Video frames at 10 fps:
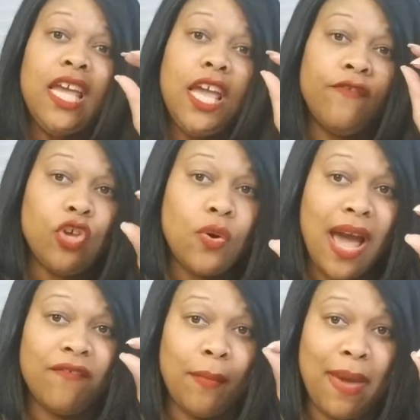If you
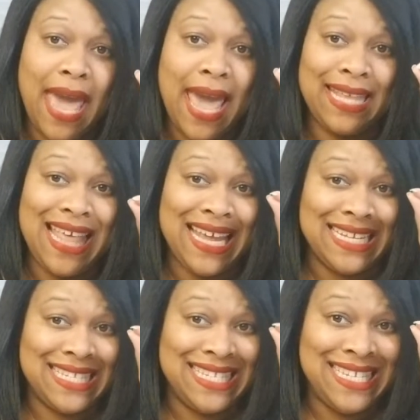have a bag that
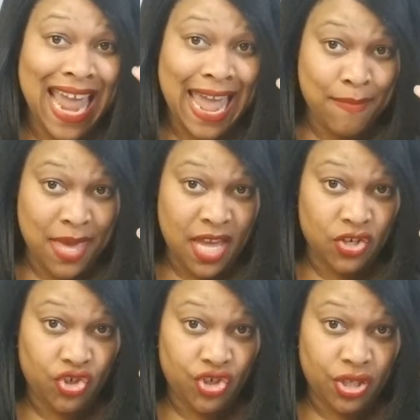is
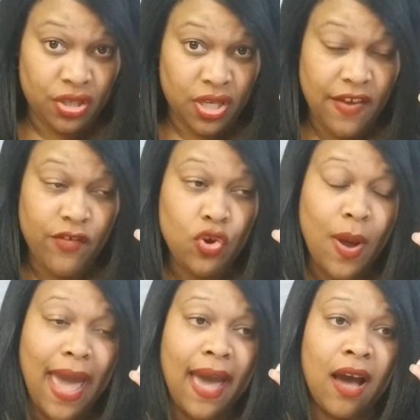damaged, if you
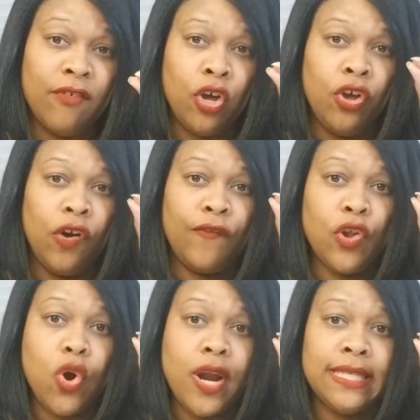have
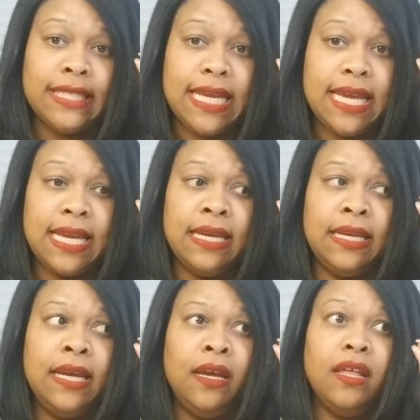
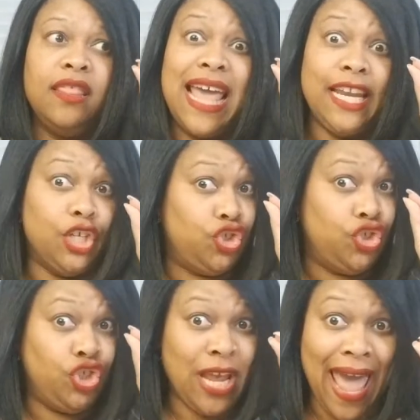Florentine that is
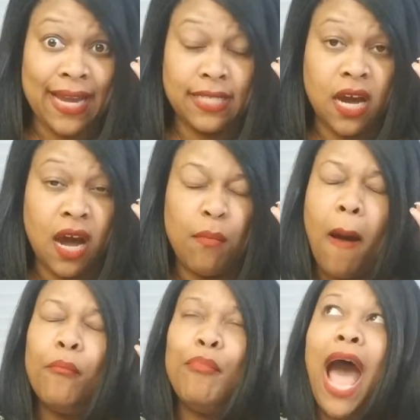jacked
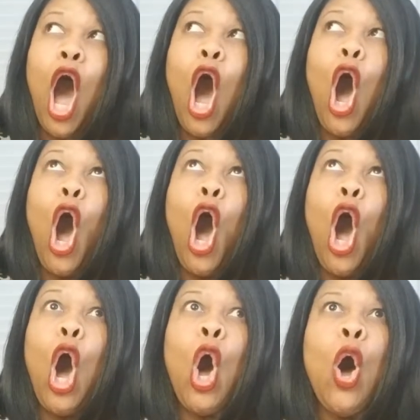up, by
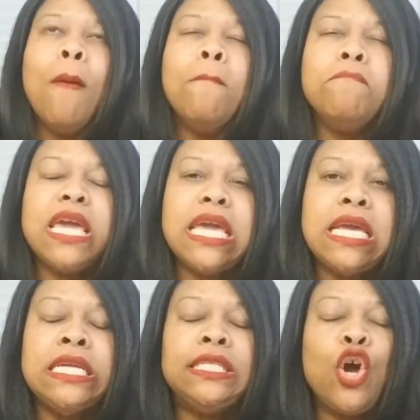all
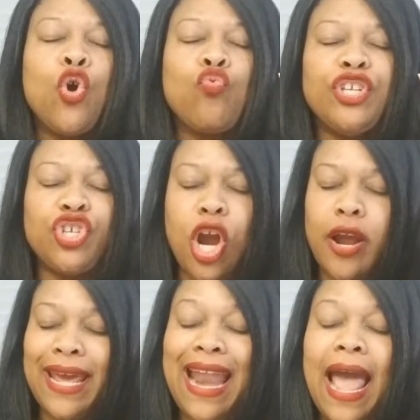means,
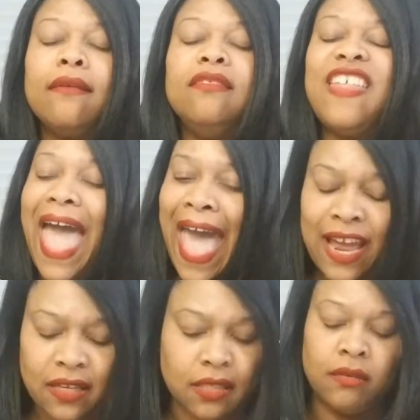return it.
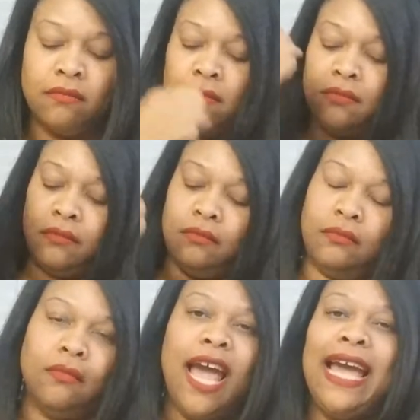That
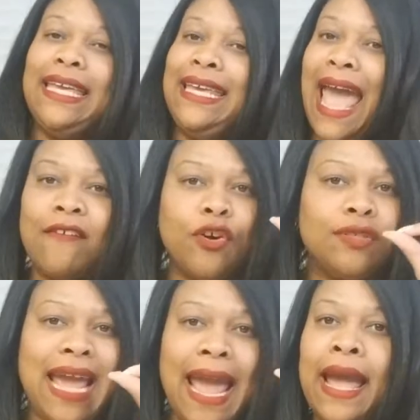gavel
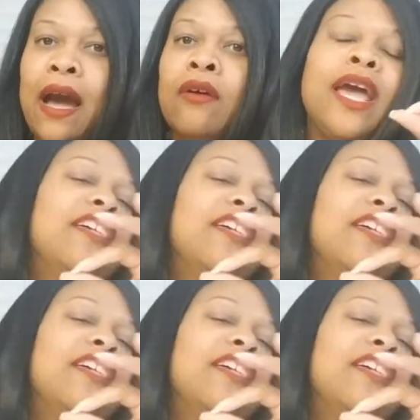down,